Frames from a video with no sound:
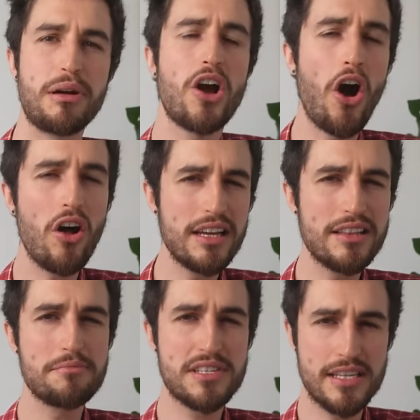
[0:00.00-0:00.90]
But
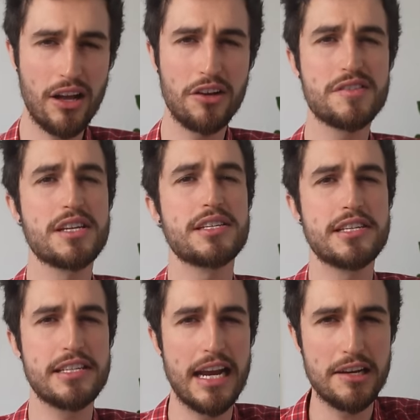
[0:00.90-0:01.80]
calling themselves a
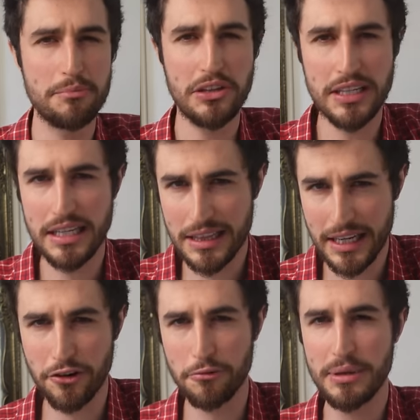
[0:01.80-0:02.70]
sustainability
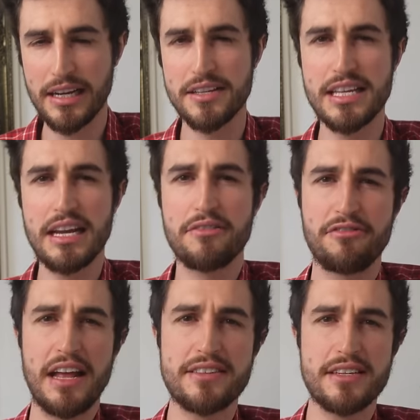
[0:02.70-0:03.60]
leader because they
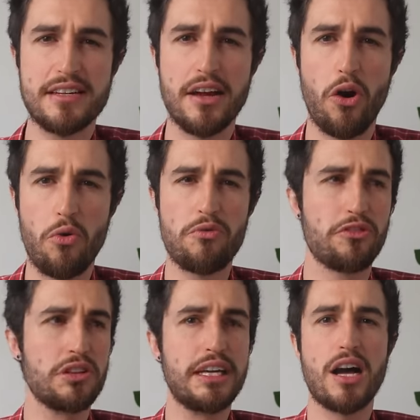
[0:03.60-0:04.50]
invented
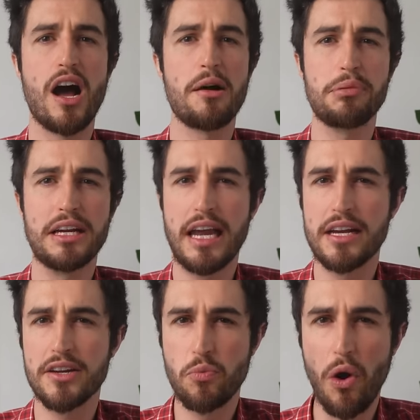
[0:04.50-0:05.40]
overly
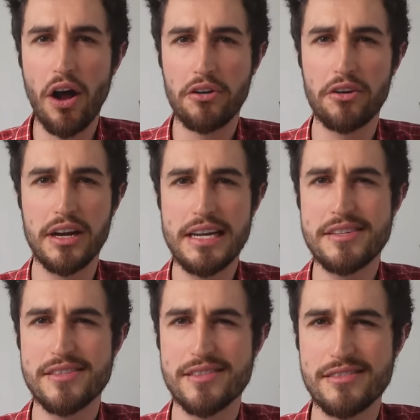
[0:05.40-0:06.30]
complicated water
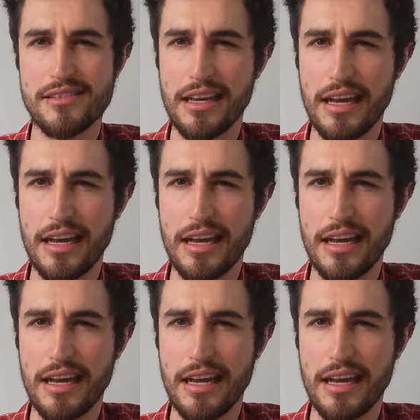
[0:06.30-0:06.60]
is